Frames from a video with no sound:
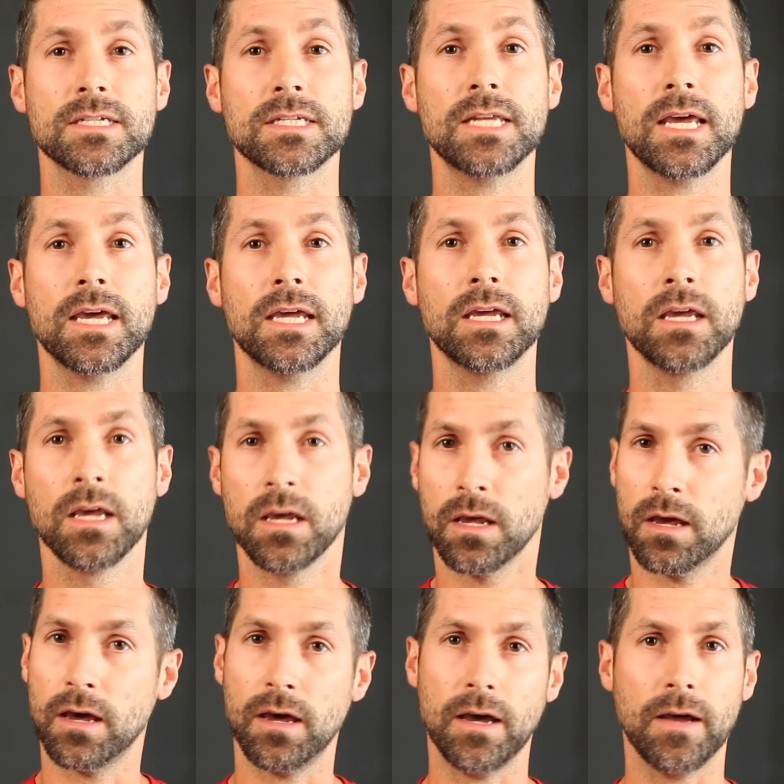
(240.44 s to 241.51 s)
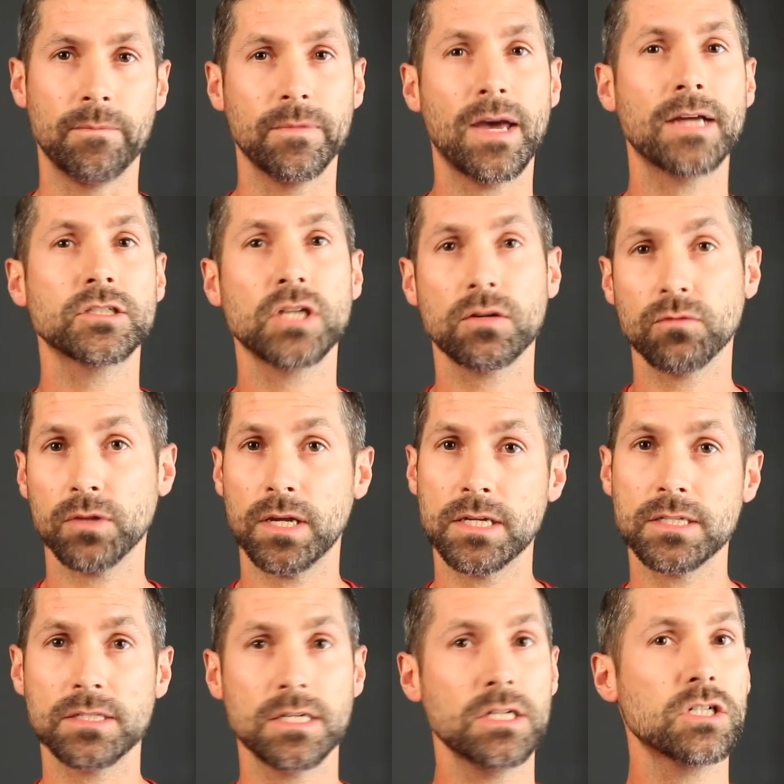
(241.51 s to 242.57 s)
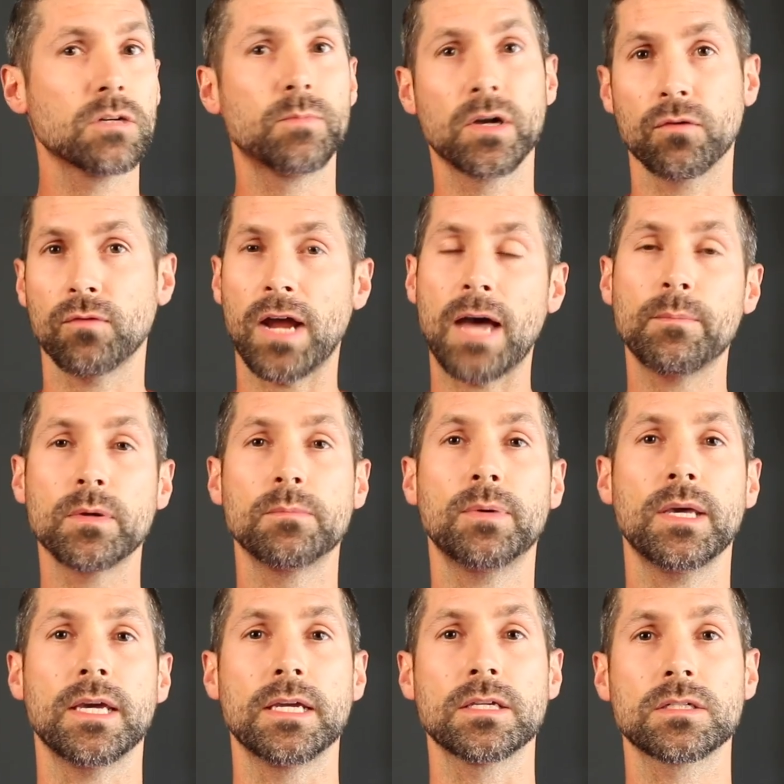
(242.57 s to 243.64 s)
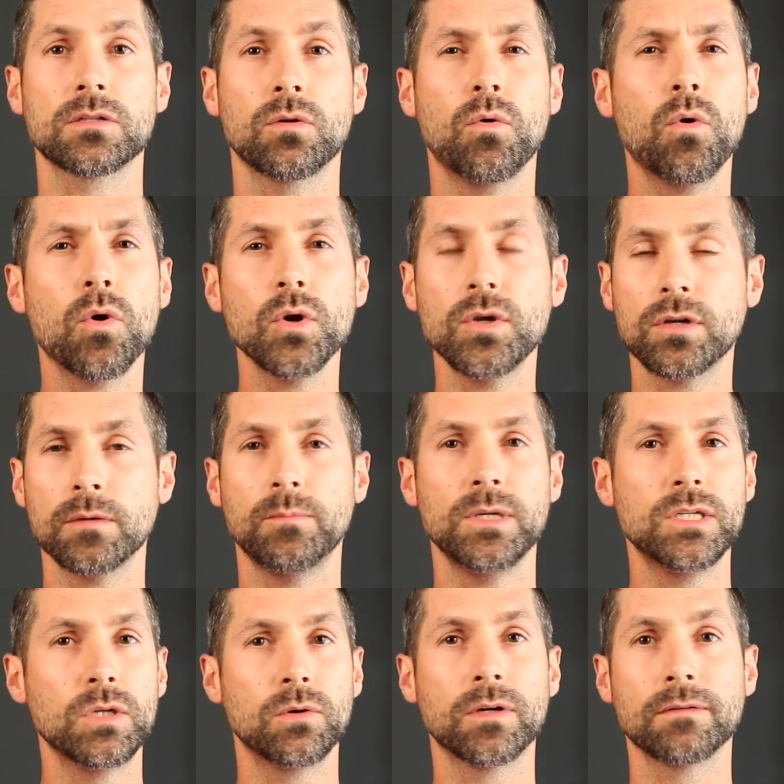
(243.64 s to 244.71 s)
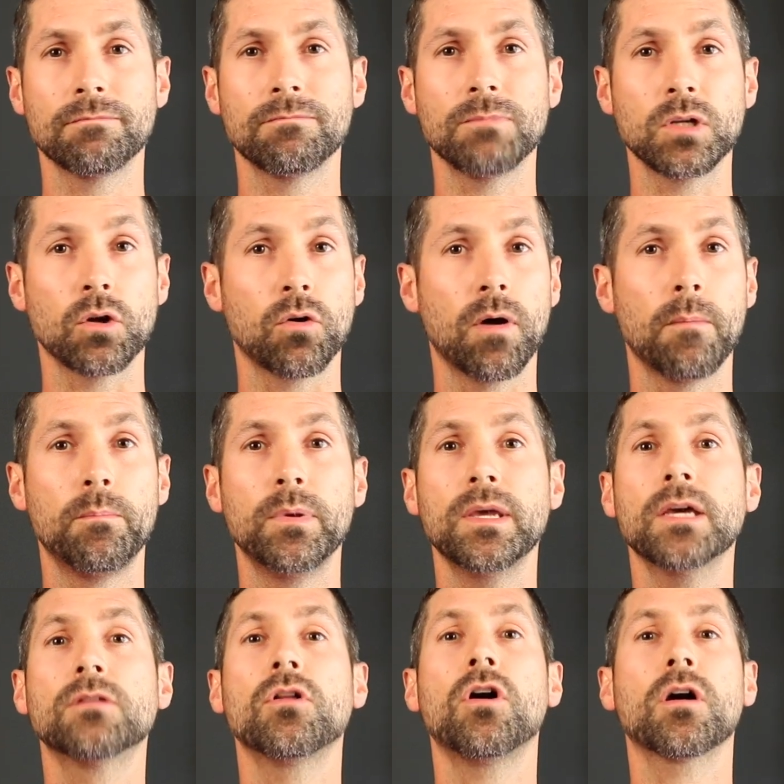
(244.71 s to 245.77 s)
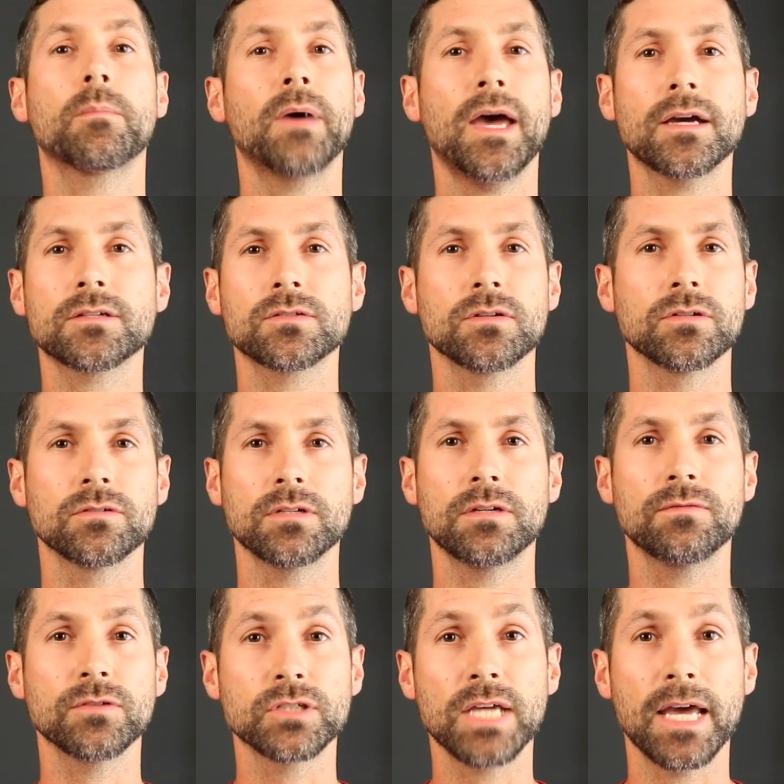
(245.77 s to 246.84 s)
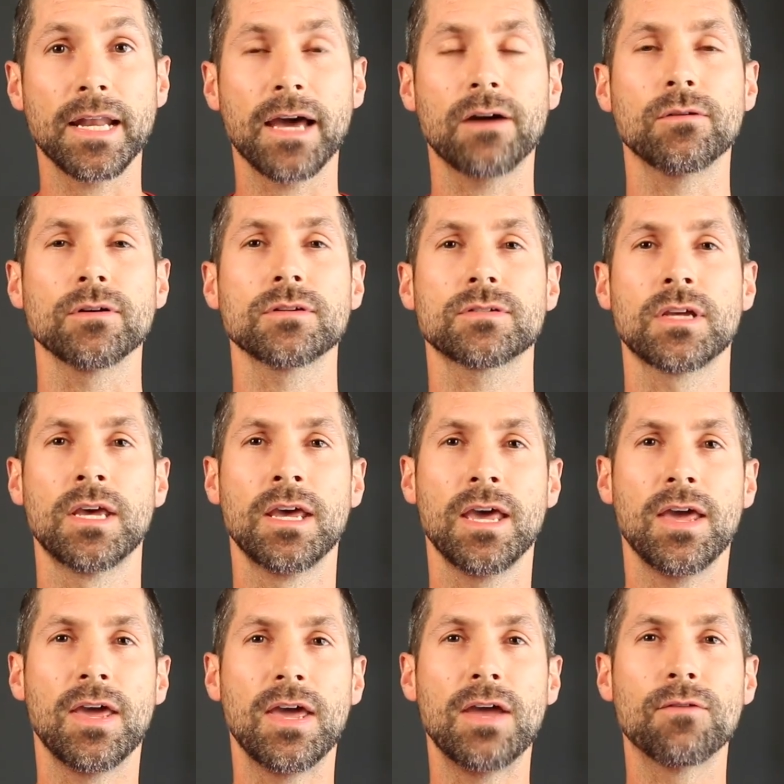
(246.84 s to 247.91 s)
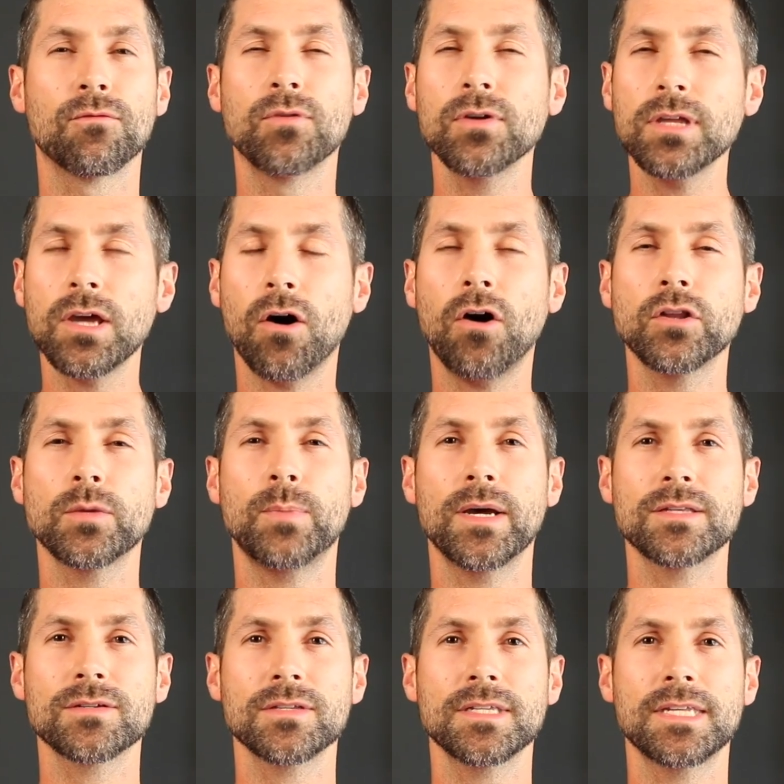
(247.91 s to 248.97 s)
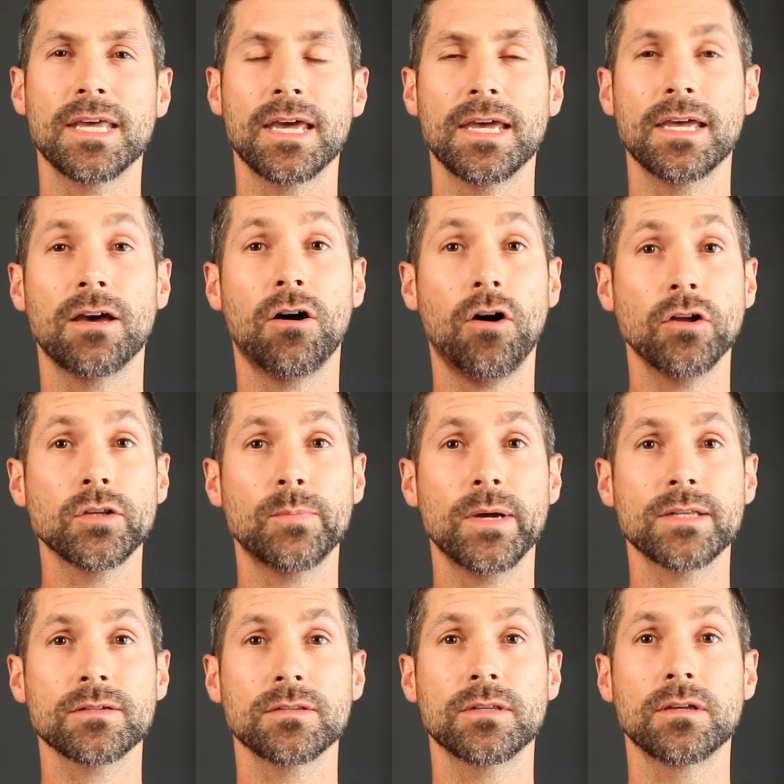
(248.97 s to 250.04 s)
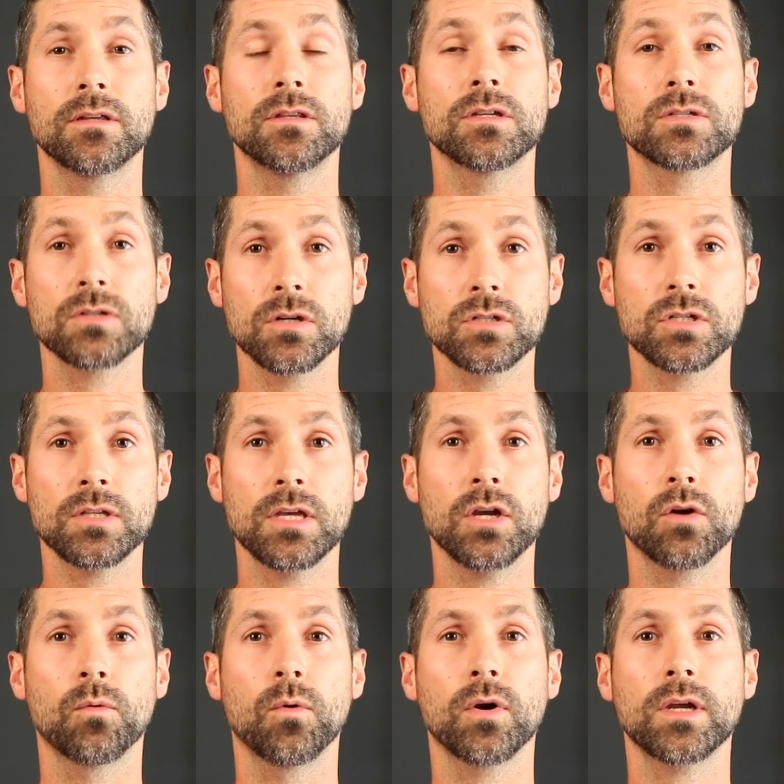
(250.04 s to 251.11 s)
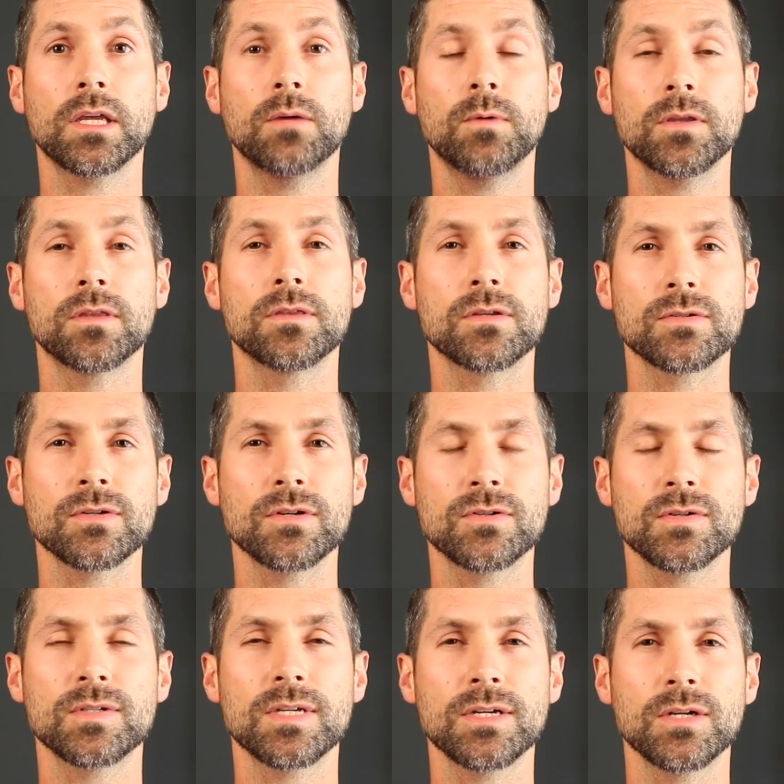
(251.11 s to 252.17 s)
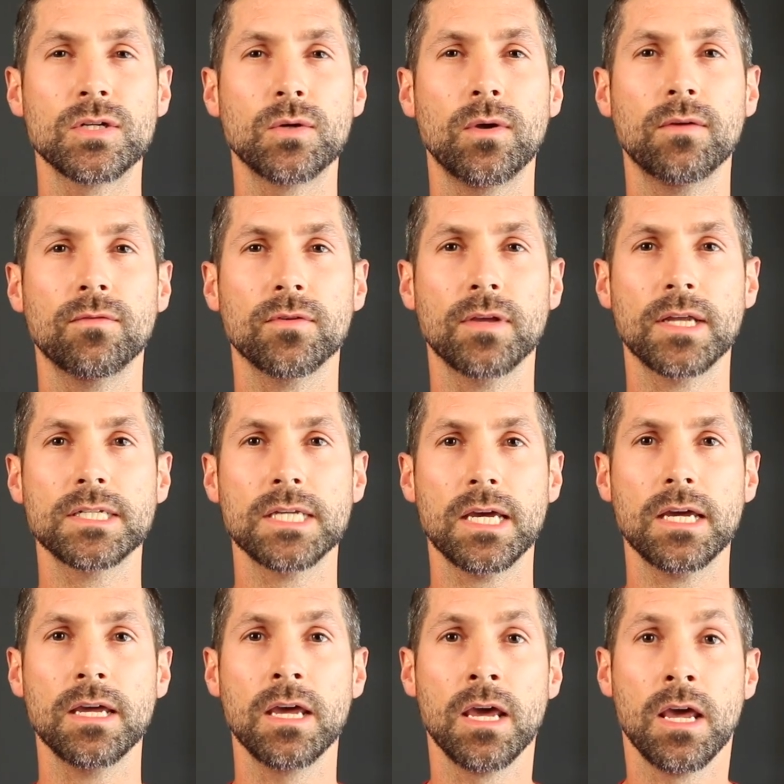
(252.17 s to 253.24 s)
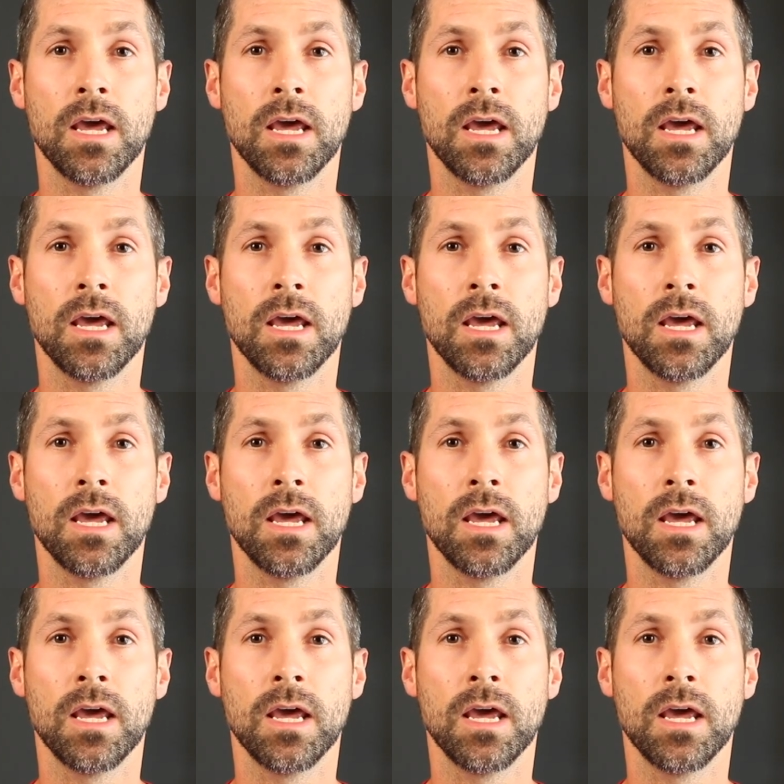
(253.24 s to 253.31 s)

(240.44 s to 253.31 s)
a day, not general anesthesia, but rapid pace. Or you could be doing a big long back surgery for 10 hours. It really all depends on the day, all depends on the surgeon that you're working with and the surgeries that you're doing for that day.